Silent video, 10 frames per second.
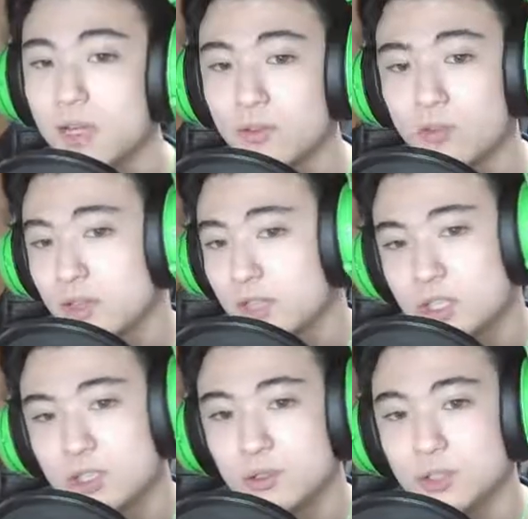And for
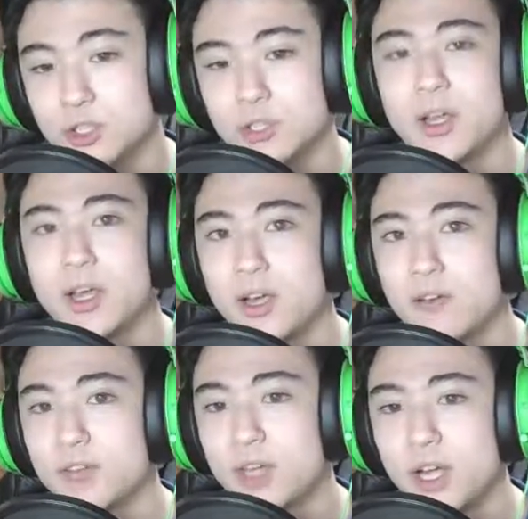this, you should
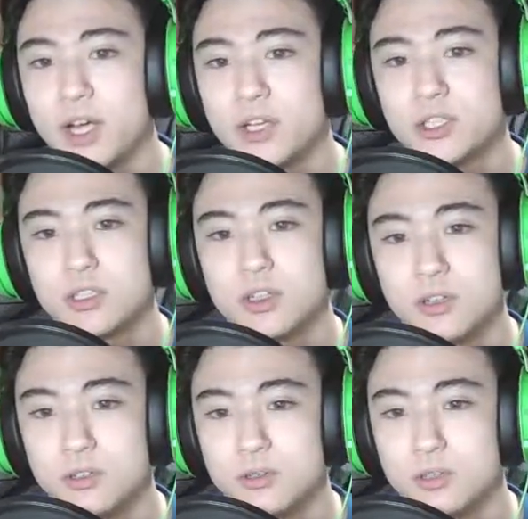have cash
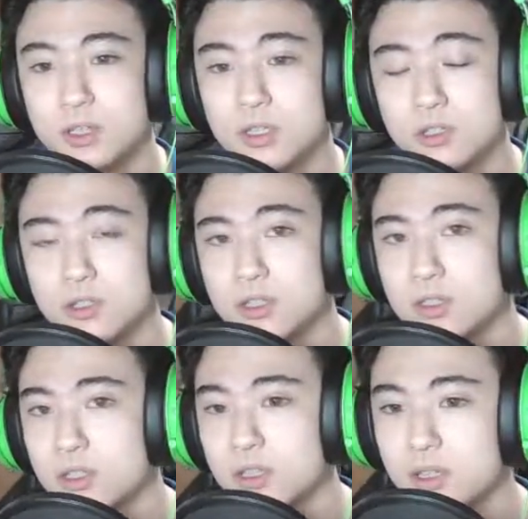on you to insert
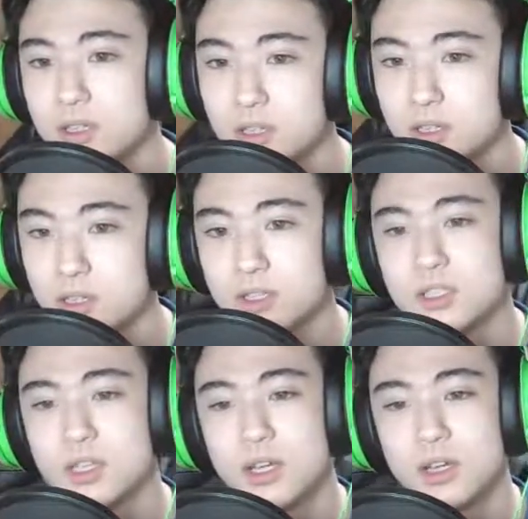into the
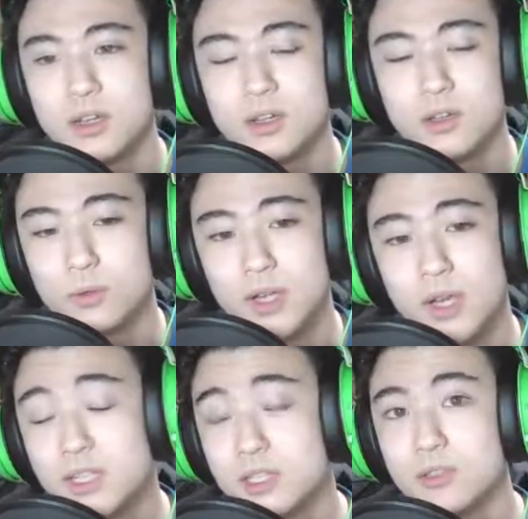kiosk, and it will
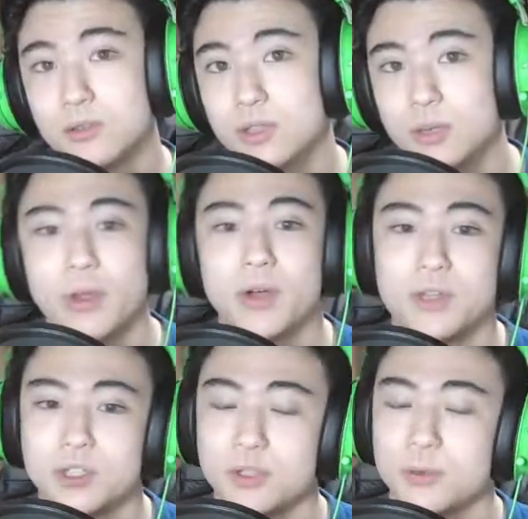ask you the
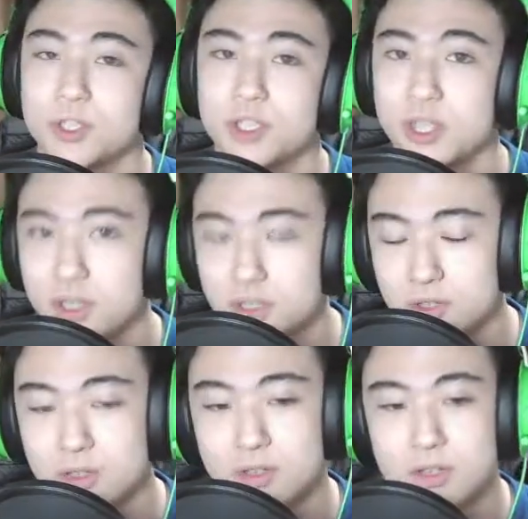amount you wish to
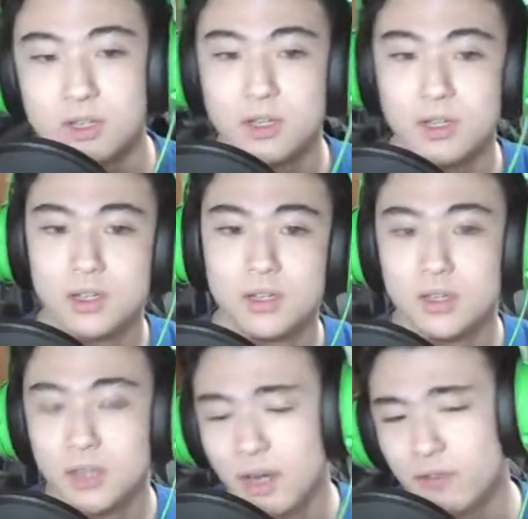enter.
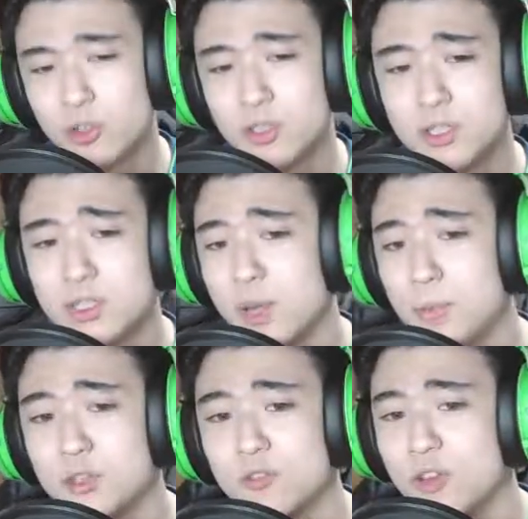After this
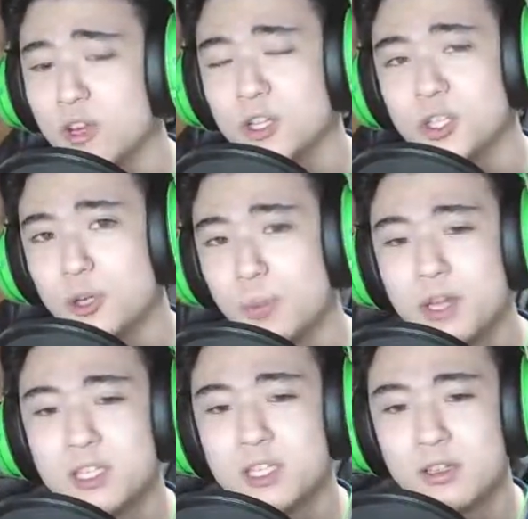step is finished, you're
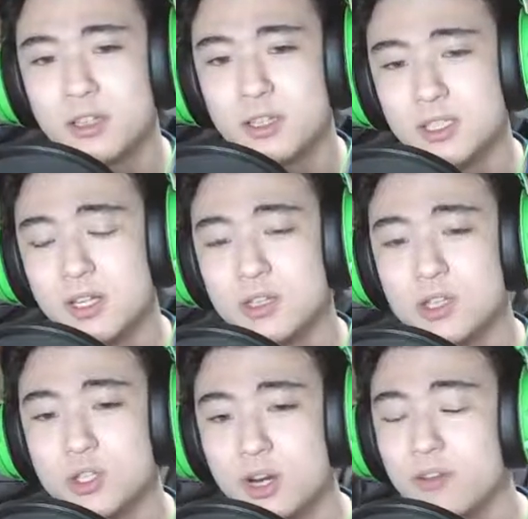basically set to
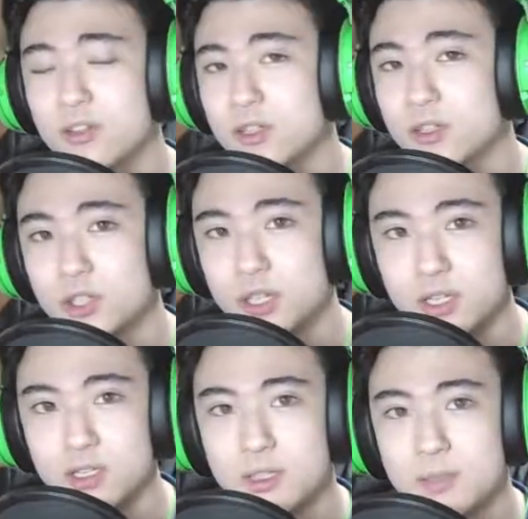travel on the
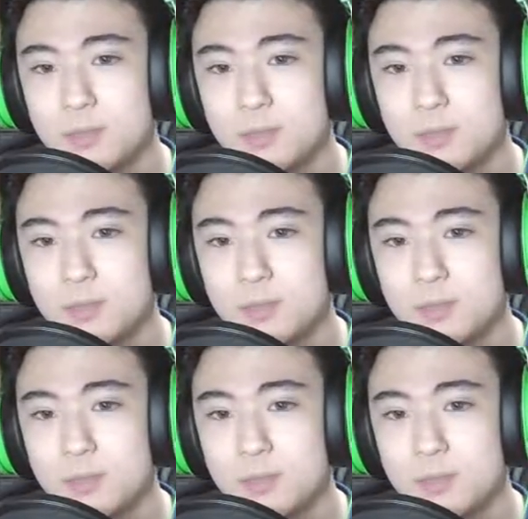trains.